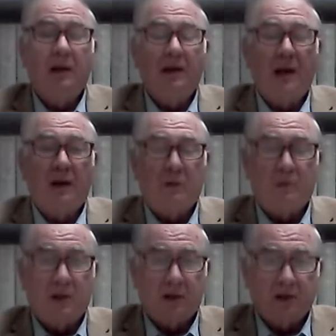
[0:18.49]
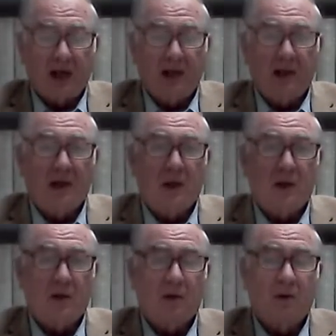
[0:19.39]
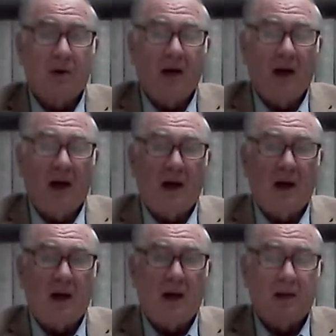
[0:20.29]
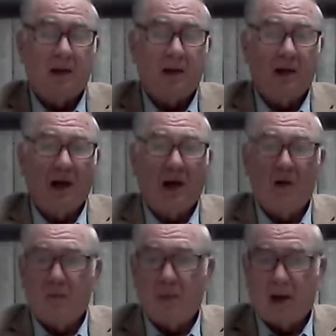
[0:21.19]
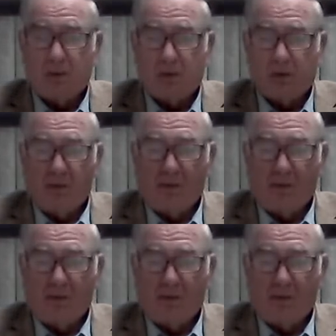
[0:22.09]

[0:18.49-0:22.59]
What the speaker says: that are being set there at the Tower of Babel.